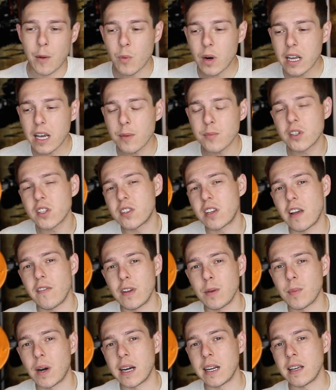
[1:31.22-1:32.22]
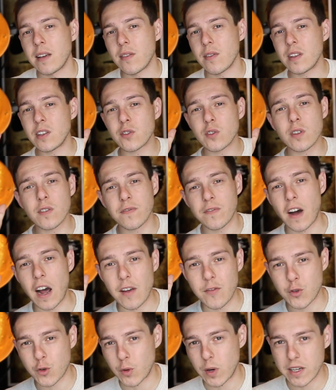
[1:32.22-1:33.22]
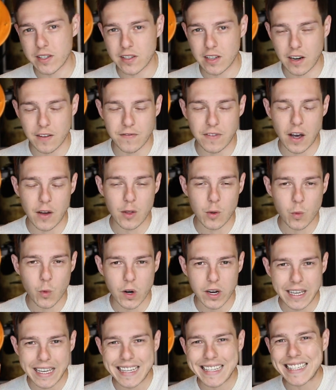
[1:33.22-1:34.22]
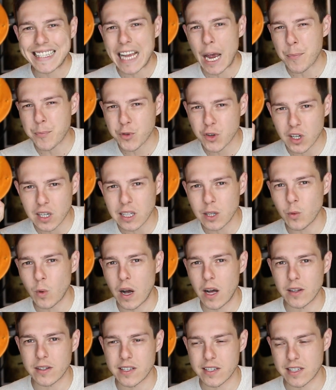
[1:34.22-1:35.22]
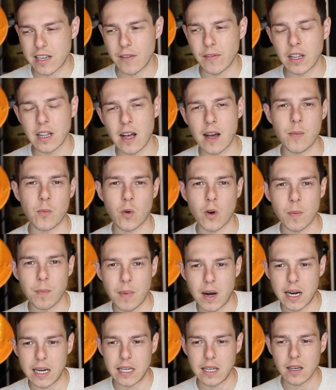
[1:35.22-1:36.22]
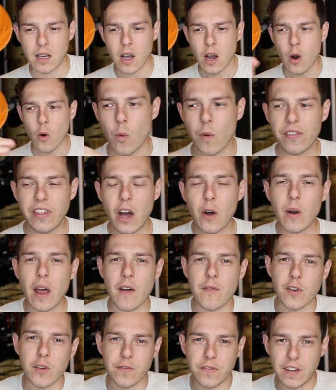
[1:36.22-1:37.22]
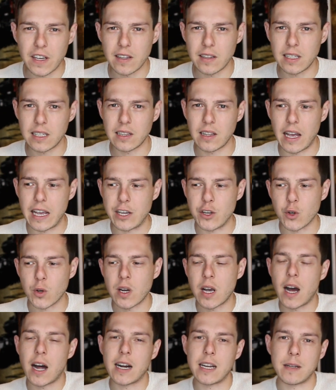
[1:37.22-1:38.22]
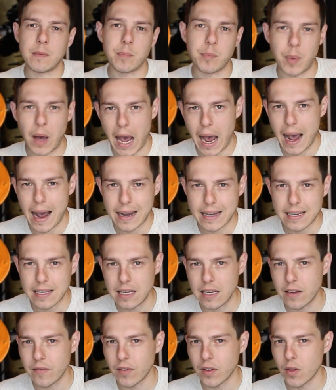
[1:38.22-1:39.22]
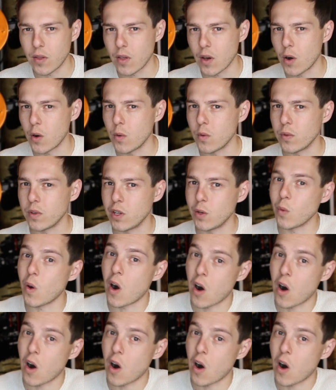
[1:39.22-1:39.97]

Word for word: And when it comes to saving money, these are the 5 tricks that I found that work exceptionally well to save a lot more money without ever feeling like you're cutting back, even though you